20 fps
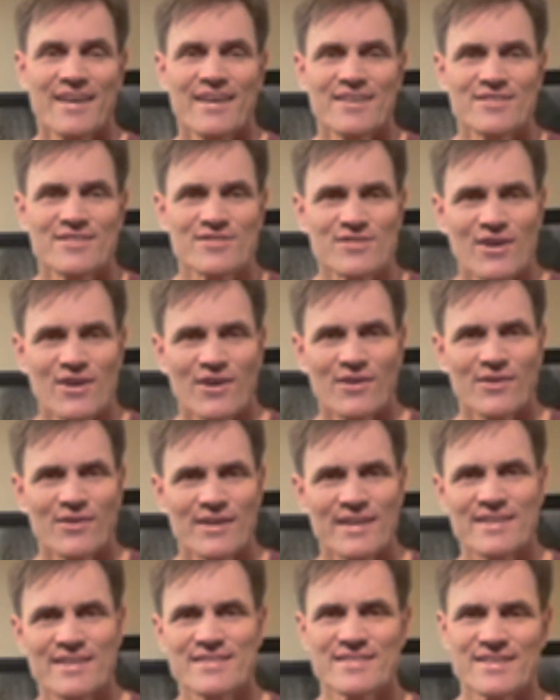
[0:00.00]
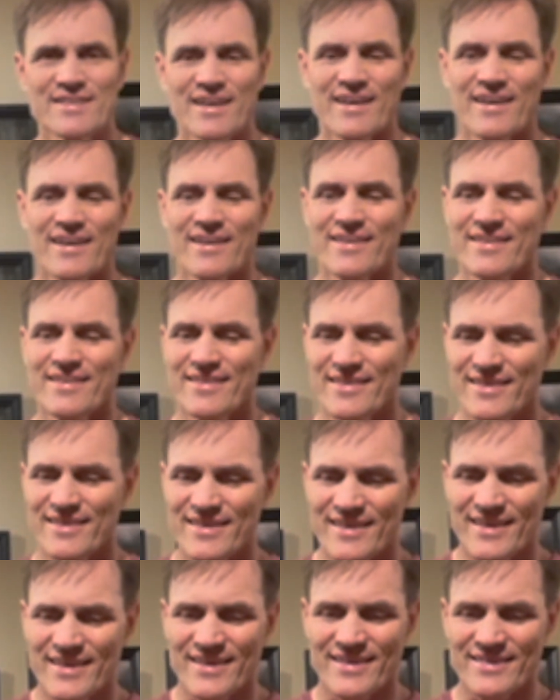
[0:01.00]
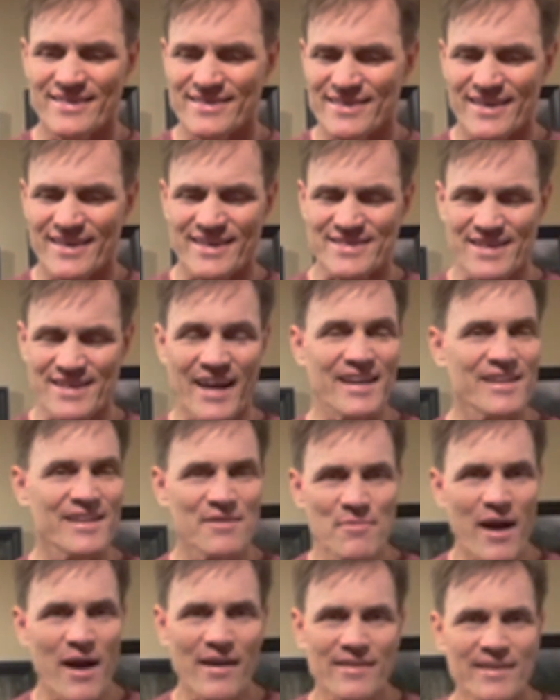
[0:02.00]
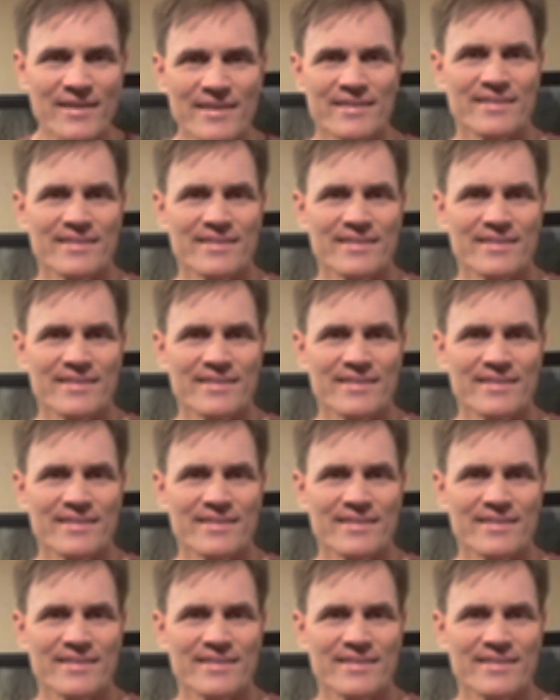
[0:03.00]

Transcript: So he's uh, excited about it.